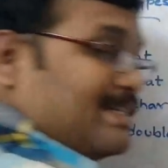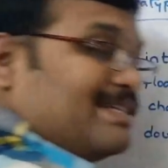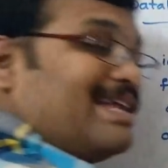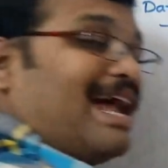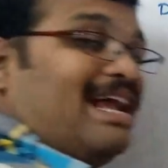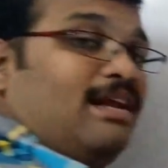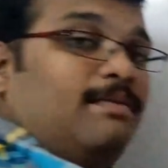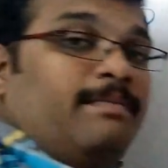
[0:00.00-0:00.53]

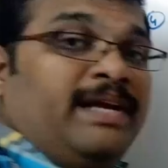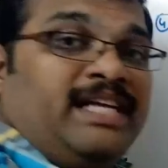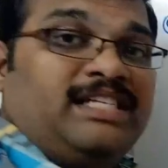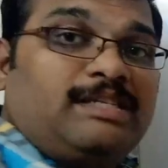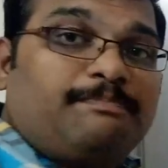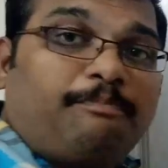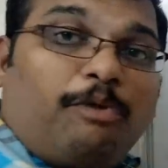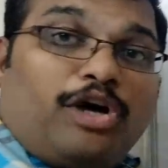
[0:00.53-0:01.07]
sign
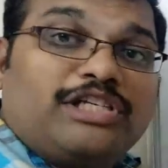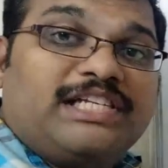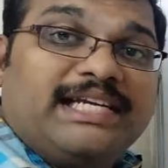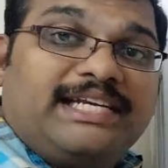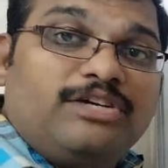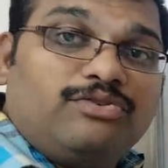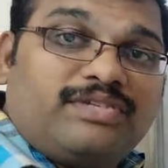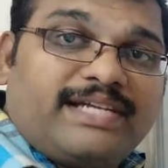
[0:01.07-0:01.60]
means
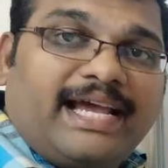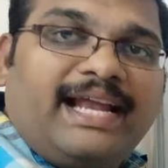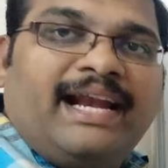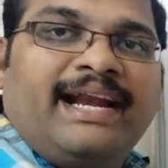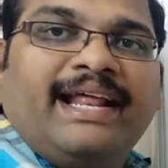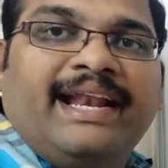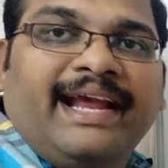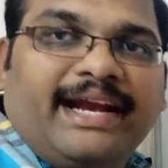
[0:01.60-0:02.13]
positive sign
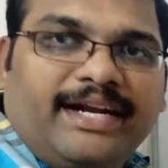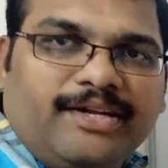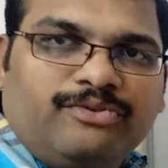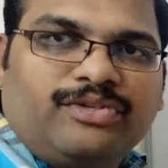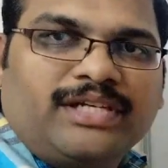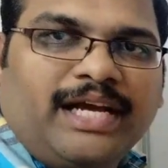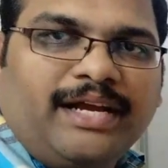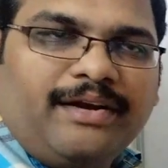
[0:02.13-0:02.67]
and a negative
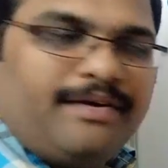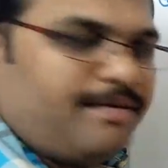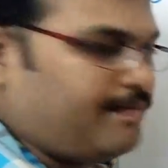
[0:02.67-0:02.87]
sign.